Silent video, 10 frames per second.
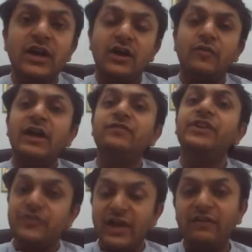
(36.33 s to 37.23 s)
while we
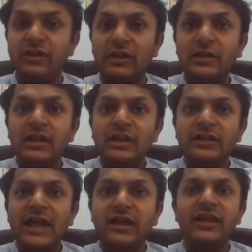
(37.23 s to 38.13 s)
travel.
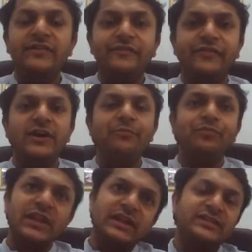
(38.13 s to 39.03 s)
That if um,
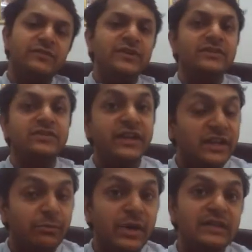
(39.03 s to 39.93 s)
let us say we are sitting in
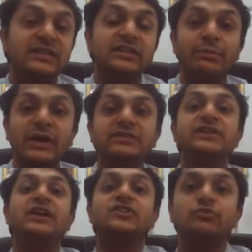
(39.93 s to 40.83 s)
a bus and the bus
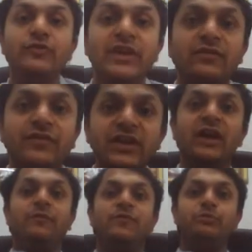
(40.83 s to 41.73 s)
starts moving, we
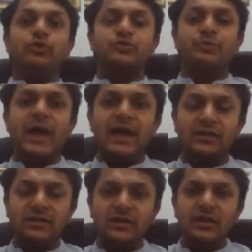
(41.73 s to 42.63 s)
are we pushed back.
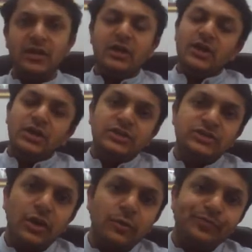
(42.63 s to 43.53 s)

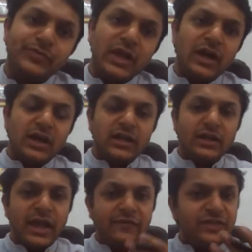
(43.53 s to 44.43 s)
So
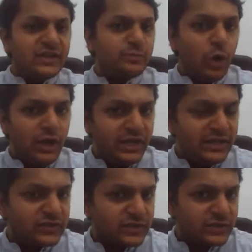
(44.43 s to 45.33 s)
if this body
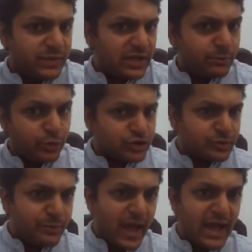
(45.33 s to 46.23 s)
is being
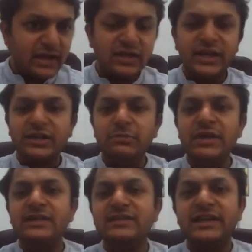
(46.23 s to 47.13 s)
pushed back, it
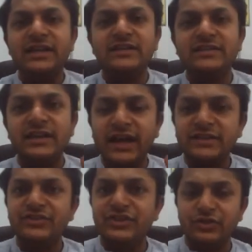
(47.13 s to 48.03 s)
means there is an
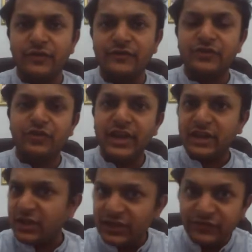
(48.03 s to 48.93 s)
acceleration of the
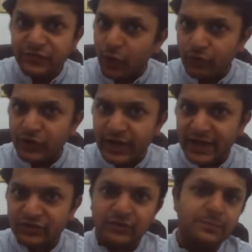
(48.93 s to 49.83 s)
train in the forward
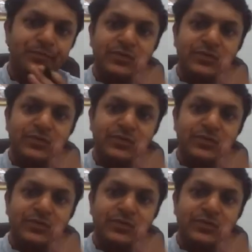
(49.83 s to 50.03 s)
direction.